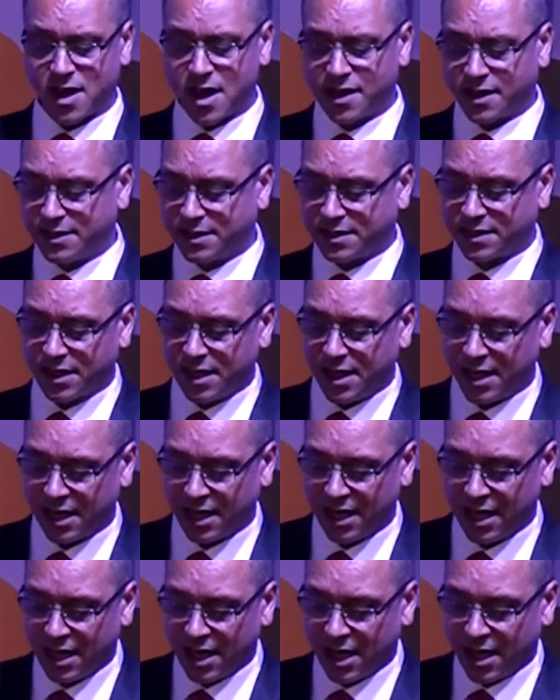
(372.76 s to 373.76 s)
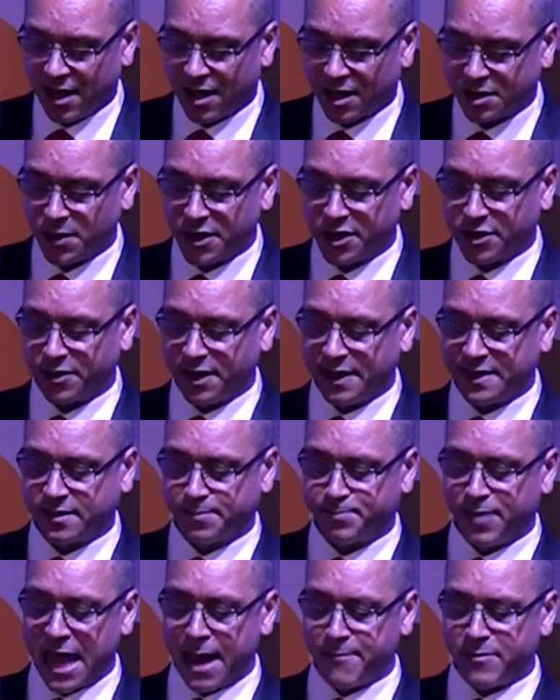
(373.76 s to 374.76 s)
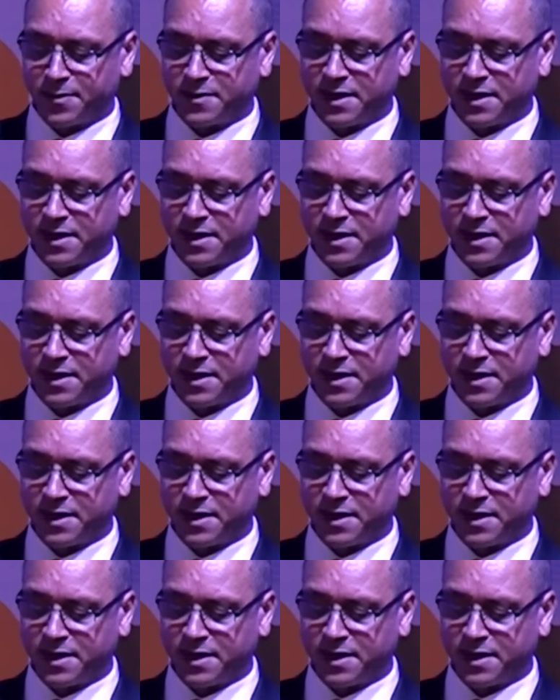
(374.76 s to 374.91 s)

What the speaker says: as I can see, are to increase BAME